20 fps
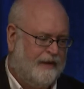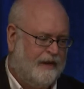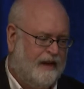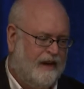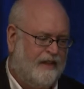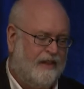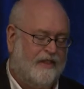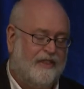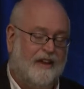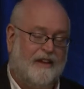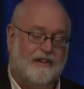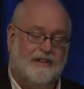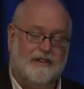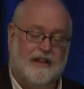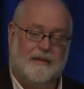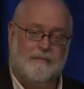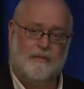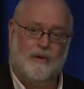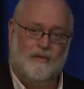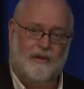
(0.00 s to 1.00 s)
Other things
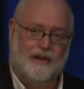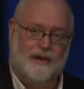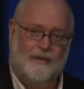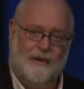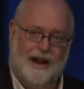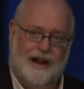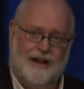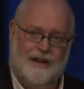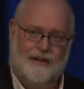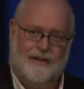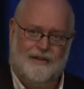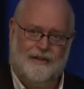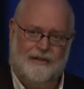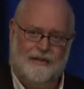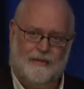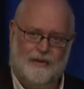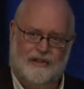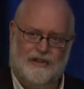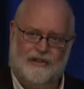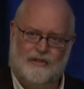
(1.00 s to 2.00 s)
like moving around,
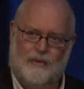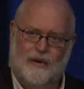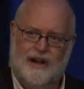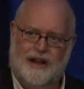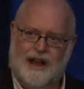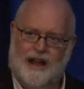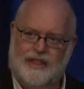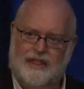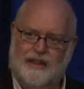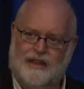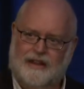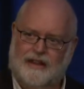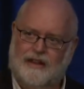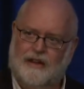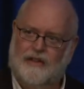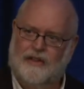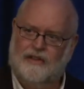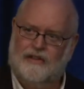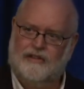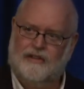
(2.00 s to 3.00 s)
which is why I think
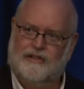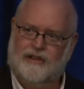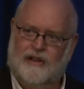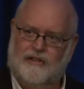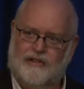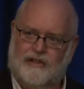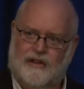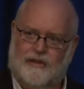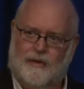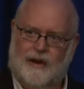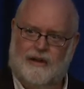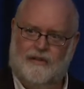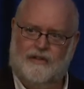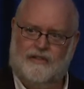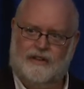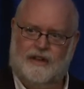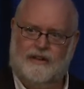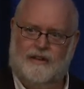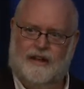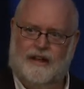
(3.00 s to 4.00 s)
this discussion around
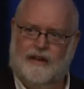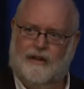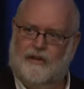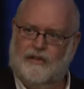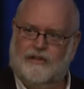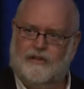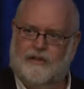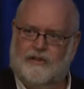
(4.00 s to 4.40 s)
sunlight also